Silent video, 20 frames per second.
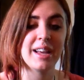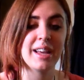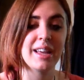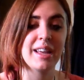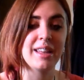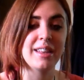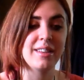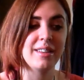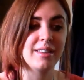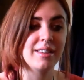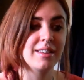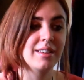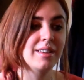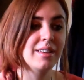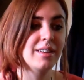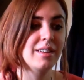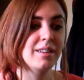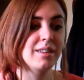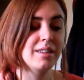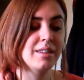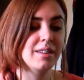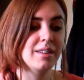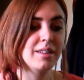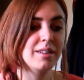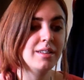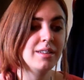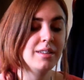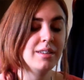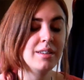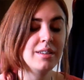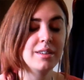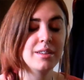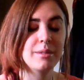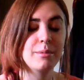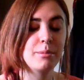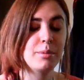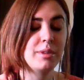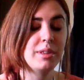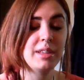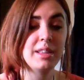and
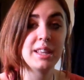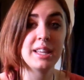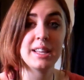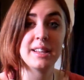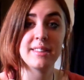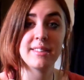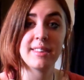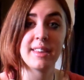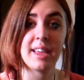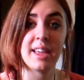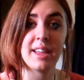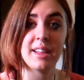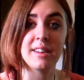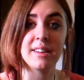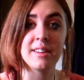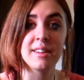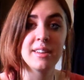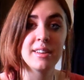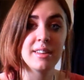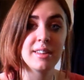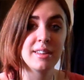completely insane,